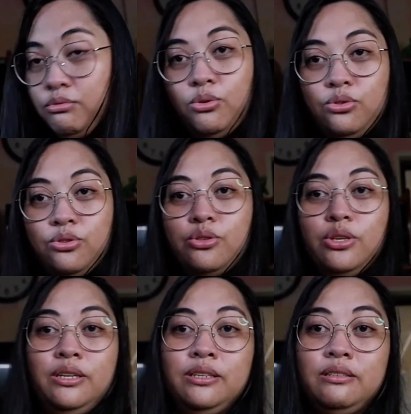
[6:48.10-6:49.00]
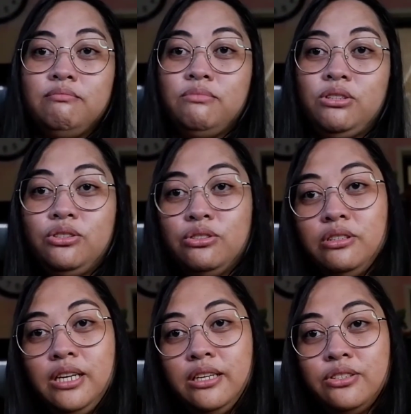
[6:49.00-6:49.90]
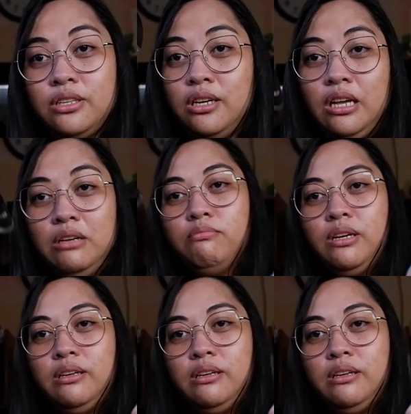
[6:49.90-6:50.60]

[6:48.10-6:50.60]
those additional headset.